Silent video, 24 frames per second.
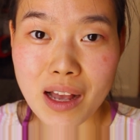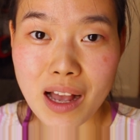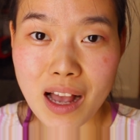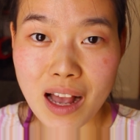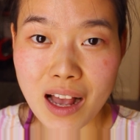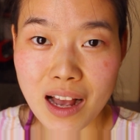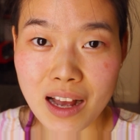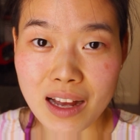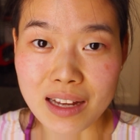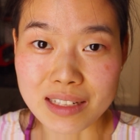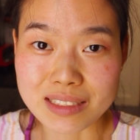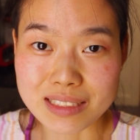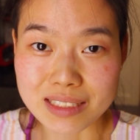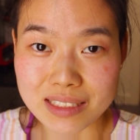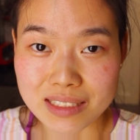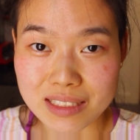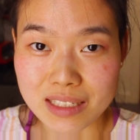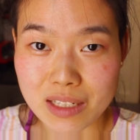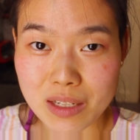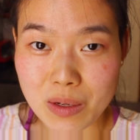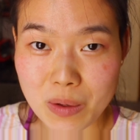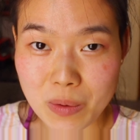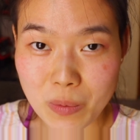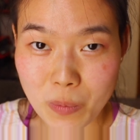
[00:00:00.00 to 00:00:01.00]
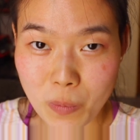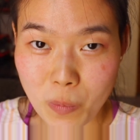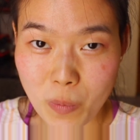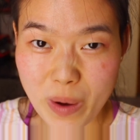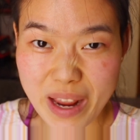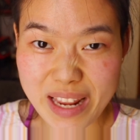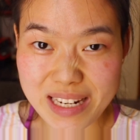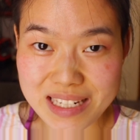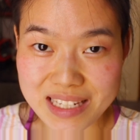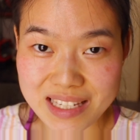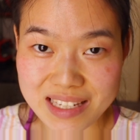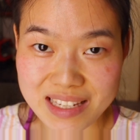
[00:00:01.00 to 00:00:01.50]
hot,
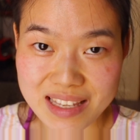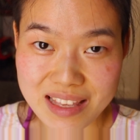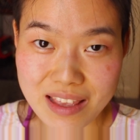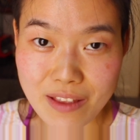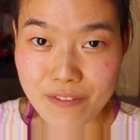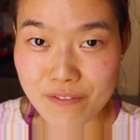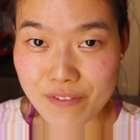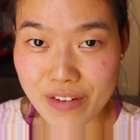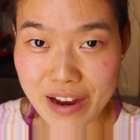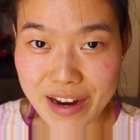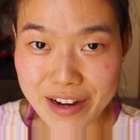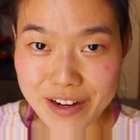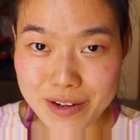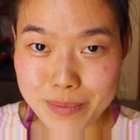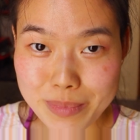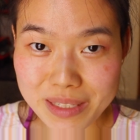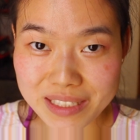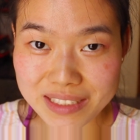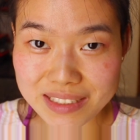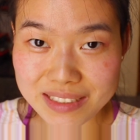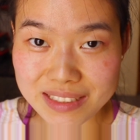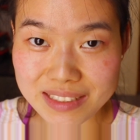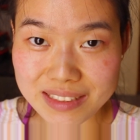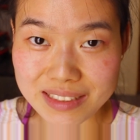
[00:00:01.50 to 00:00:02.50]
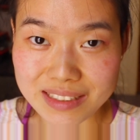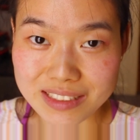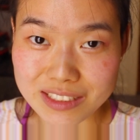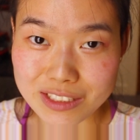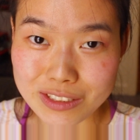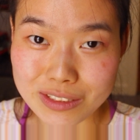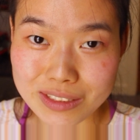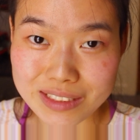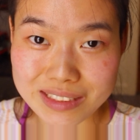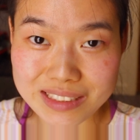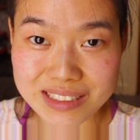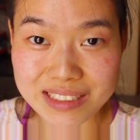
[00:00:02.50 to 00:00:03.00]
wet environment
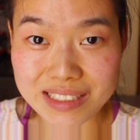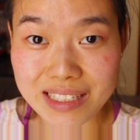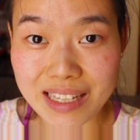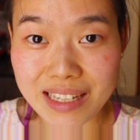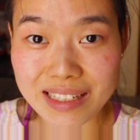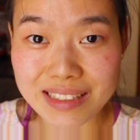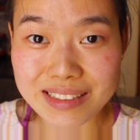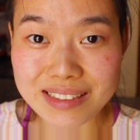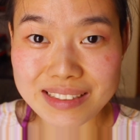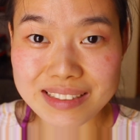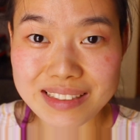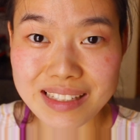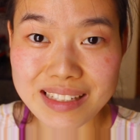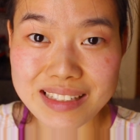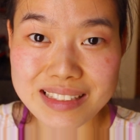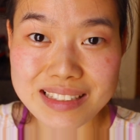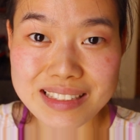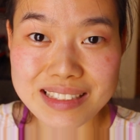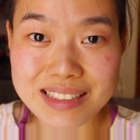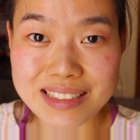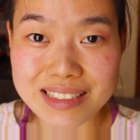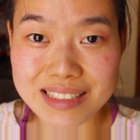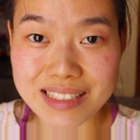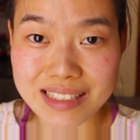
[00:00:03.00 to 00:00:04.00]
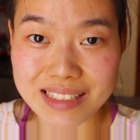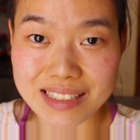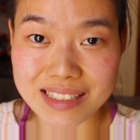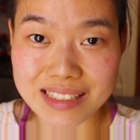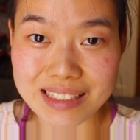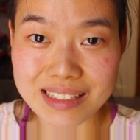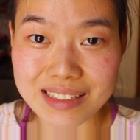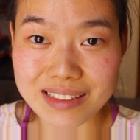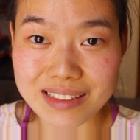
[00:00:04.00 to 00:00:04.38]
until it's nice and sticky